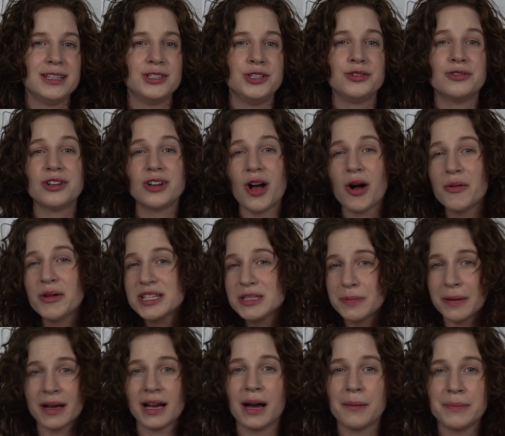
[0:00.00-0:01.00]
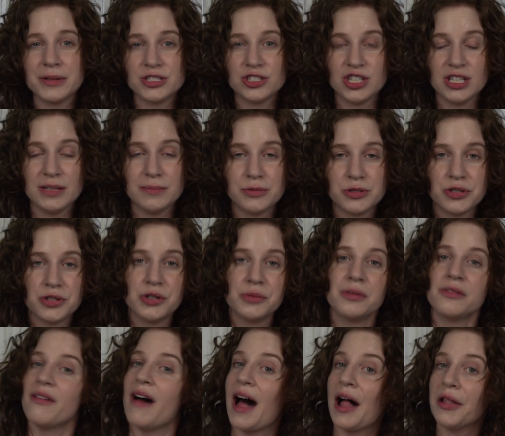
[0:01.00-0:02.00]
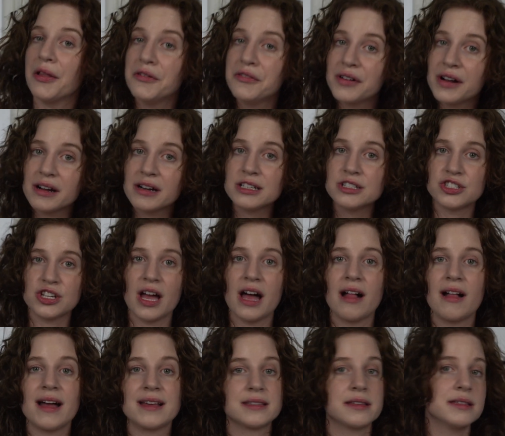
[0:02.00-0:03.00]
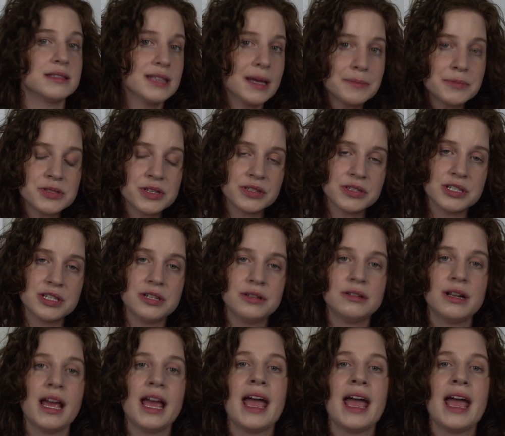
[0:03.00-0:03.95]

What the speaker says: You can always pick up a cheap tube of aloe vera gel as a substitute,